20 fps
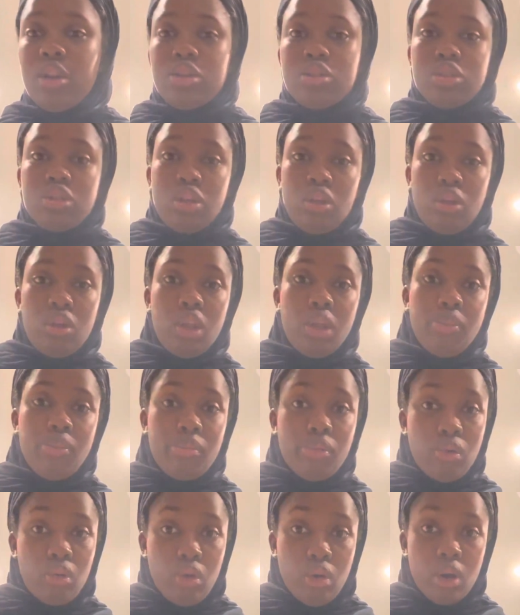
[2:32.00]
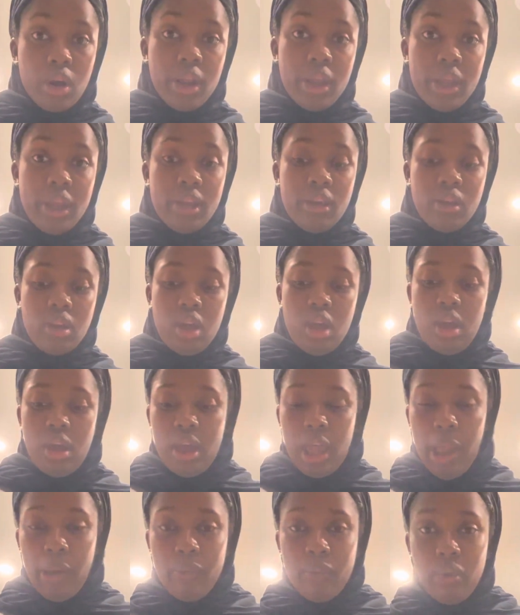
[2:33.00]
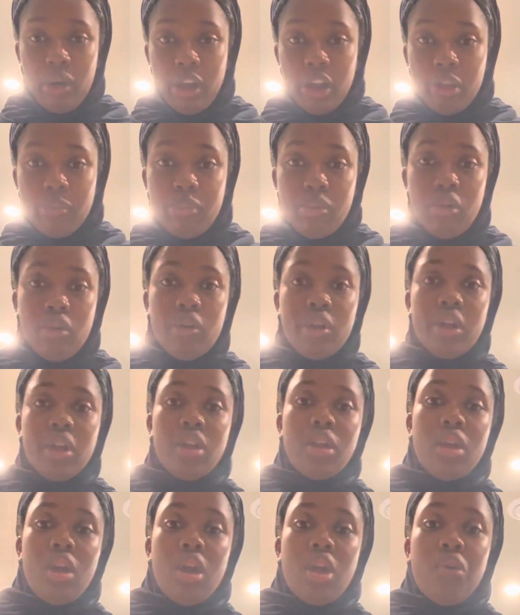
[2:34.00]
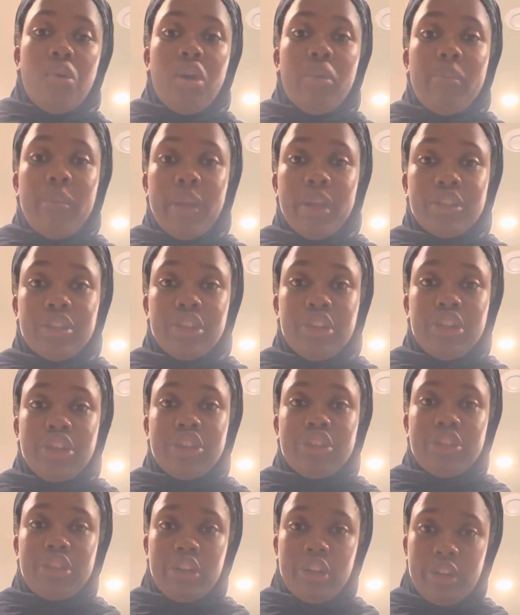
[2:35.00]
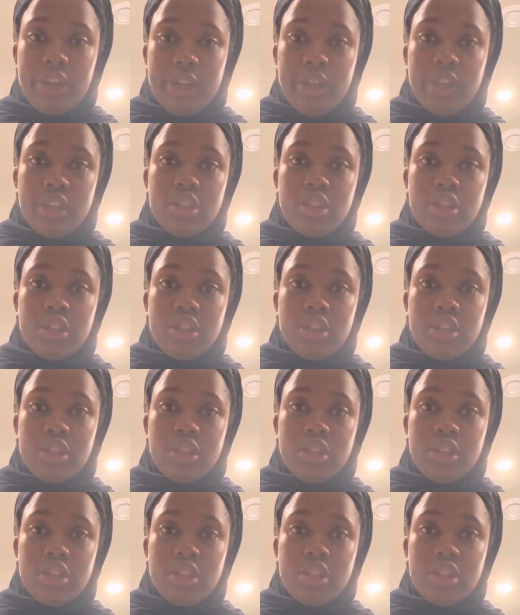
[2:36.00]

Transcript: slowly pour in, and while you're pouring, you wanna make sure you're stirring.